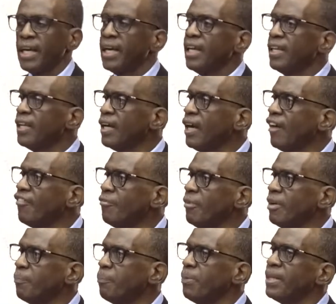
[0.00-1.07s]
The
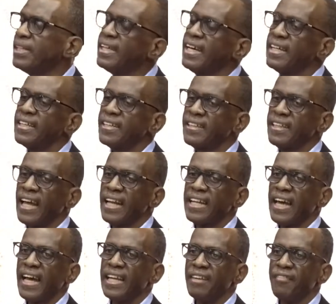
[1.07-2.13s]
government pretends that they
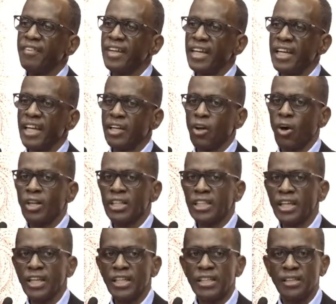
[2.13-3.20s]
are living in an
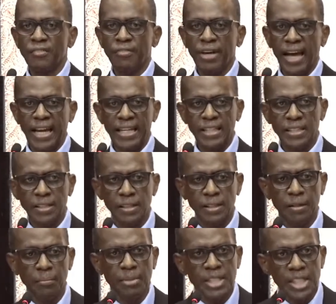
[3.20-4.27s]
alternative reality.
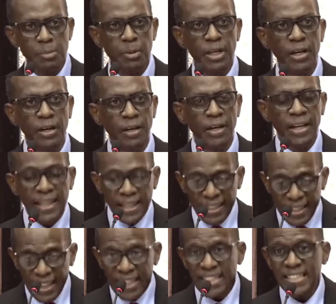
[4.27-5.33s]
Mr. Speaker,
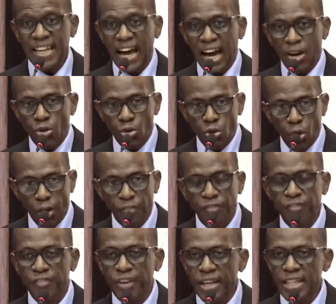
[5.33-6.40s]
things are rough
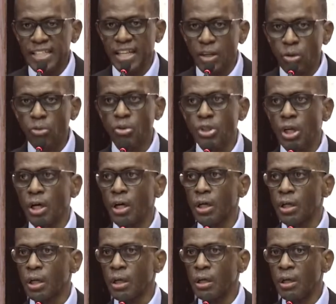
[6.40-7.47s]
in St. Lucia.
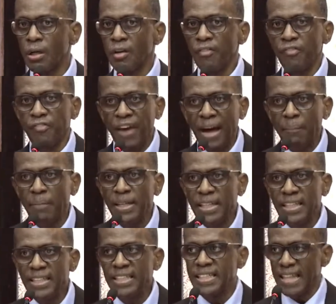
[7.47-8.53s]

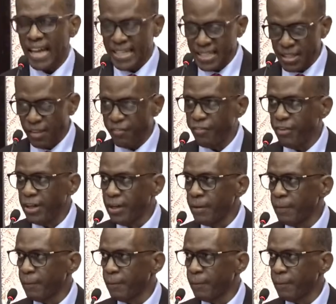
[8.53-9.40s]
Families are suffering.